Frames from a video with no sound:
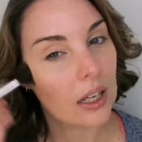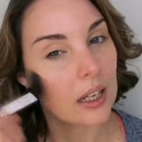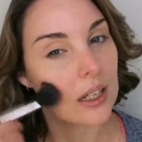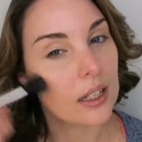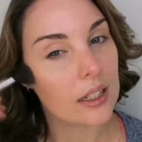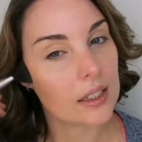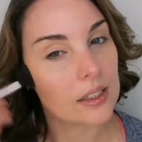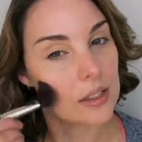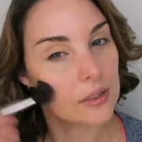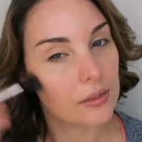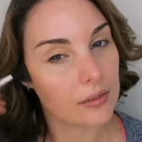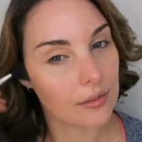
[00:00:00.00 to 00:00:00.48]

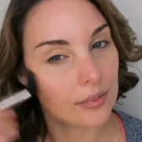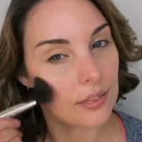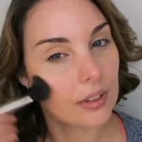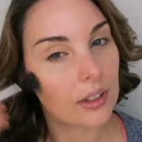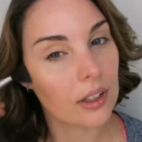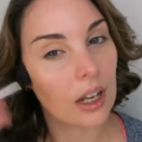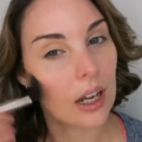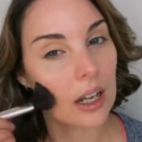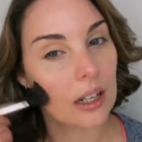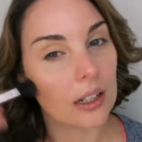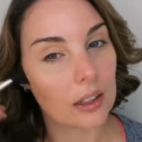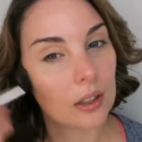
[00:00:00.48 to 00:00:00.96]
It's
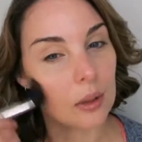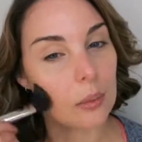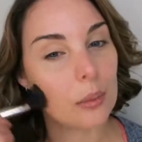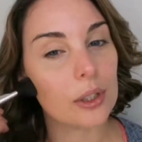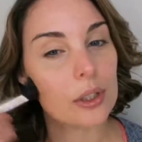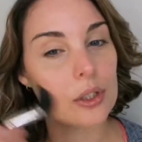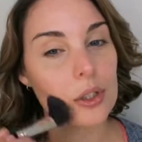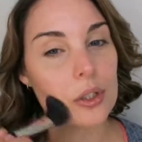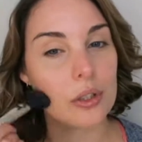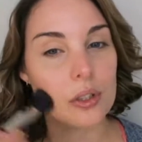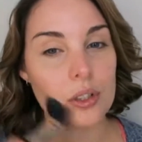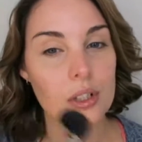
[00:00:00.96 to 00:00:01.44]
a little
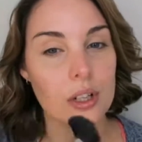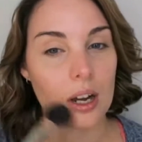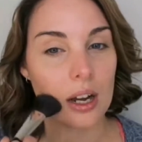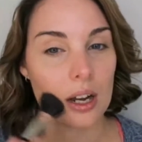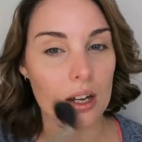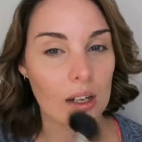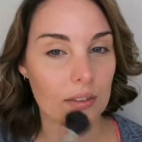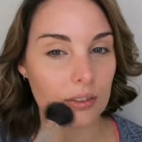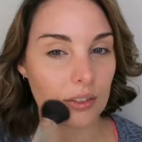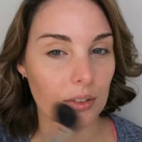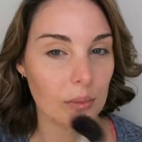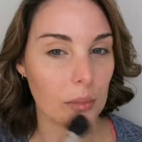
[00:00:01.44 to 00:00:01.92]
bit too
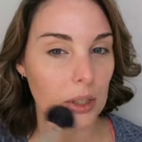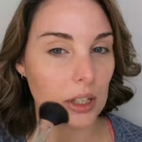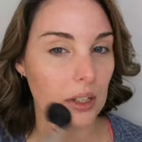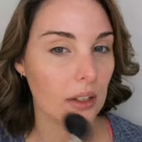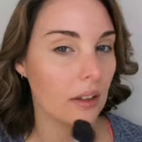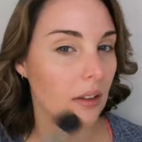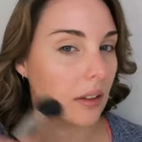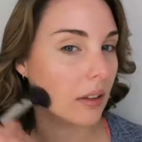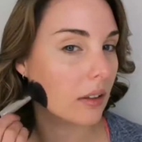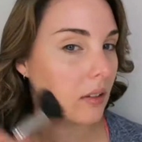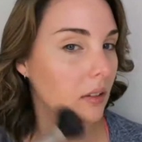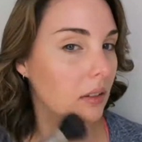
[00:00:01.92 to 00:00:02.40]
dark for
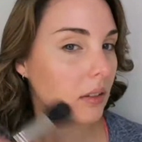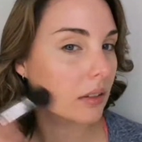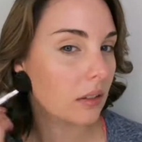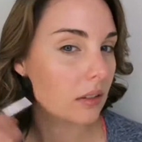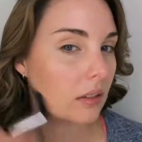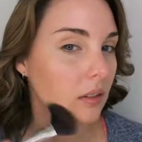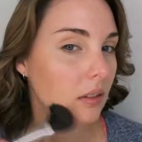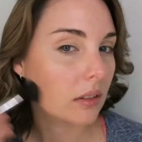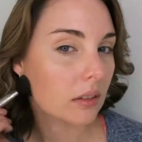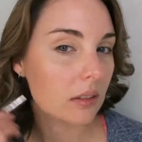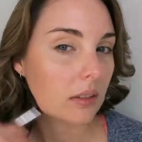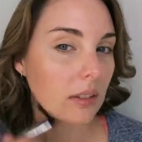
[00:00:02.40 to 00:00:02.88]
me.
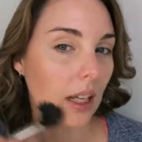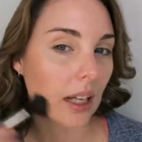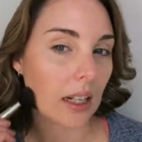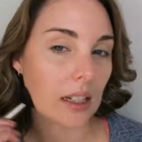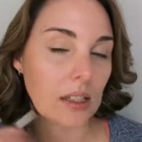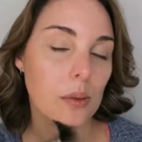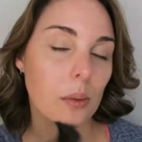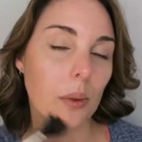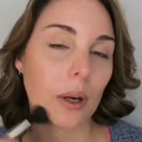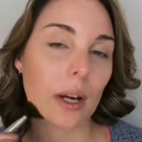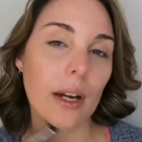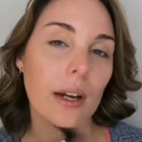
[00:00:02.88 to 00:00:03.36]

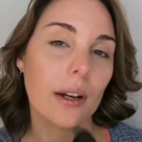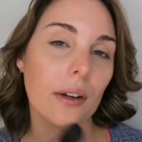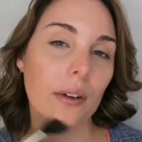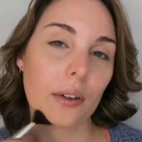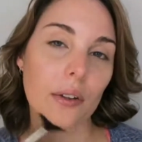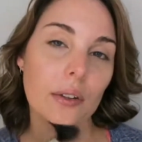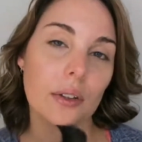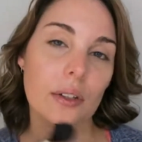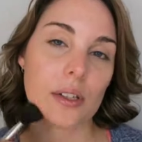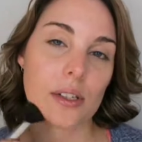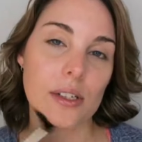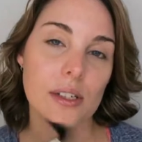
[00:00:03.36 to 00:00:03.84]
That's why I
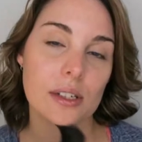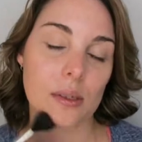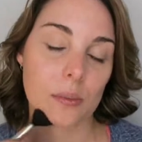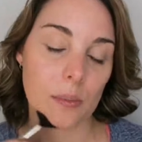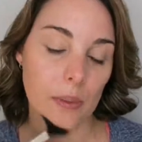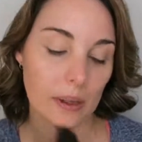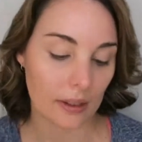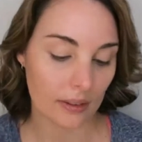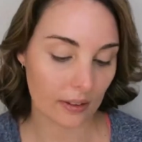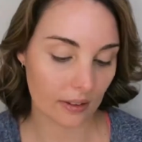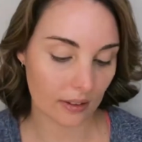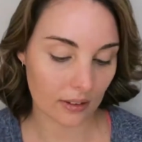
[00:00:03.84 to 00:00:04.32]
don't use this
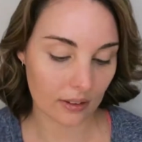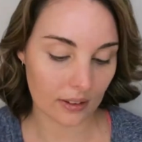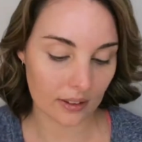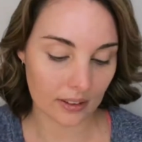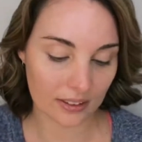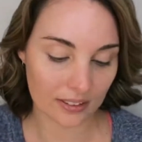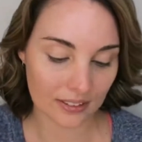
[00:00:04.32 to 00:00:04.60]
powder.